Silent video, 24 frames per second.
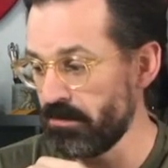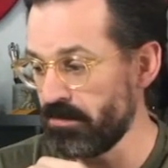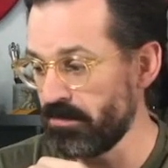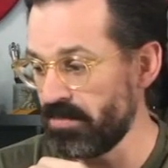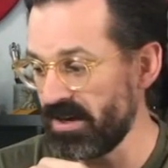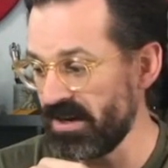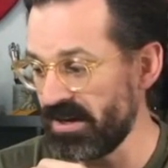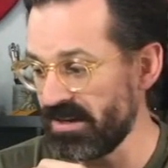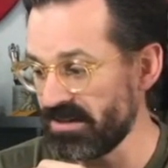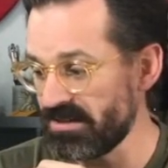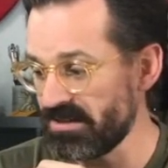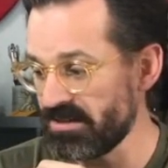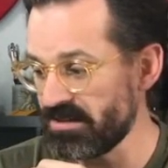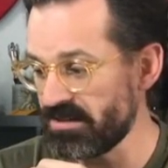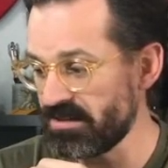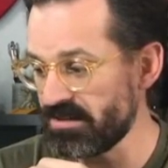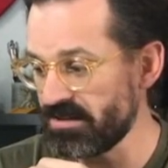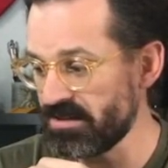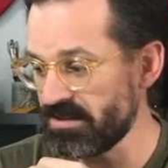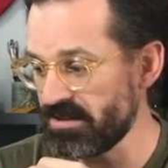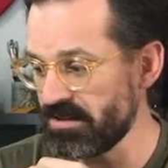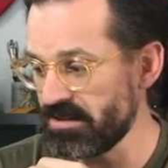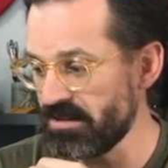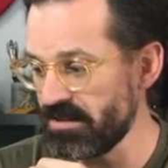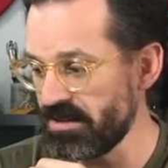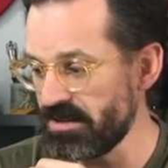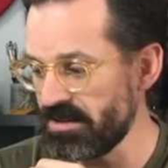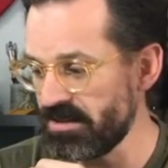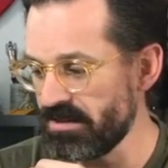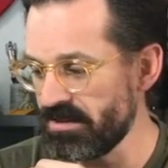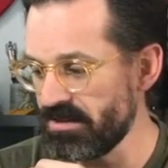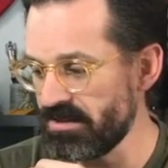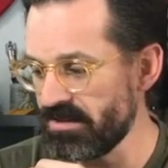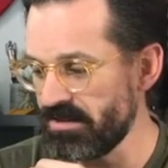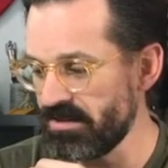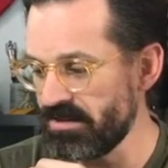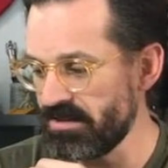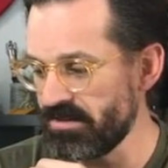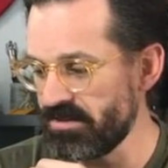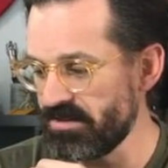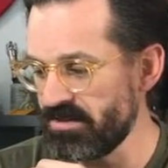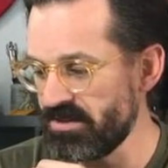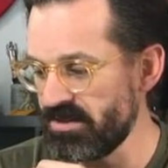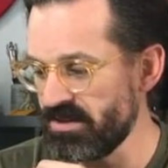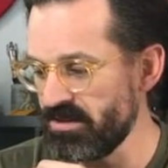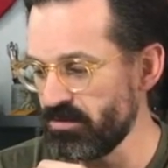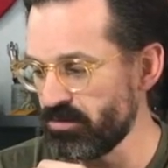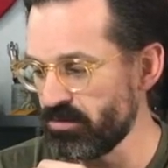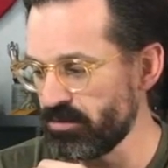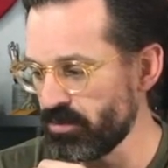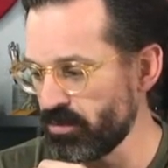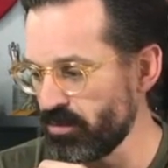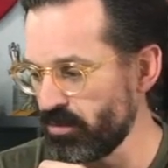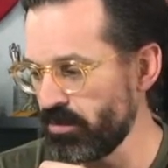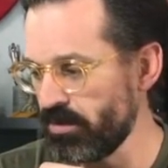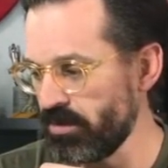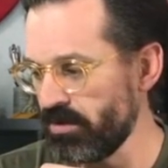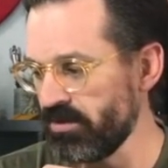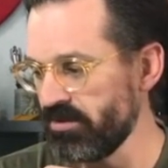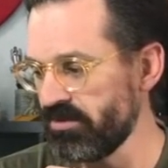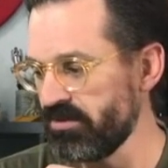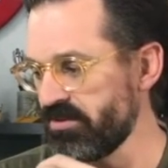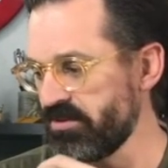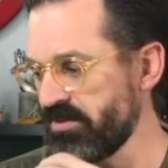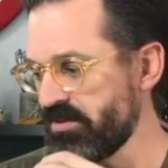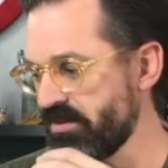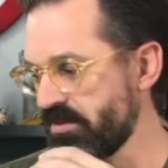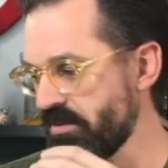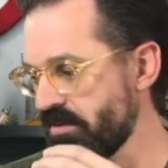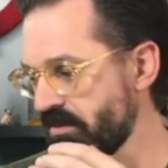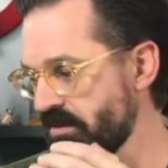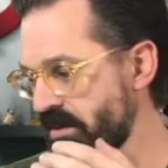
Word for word: But the rules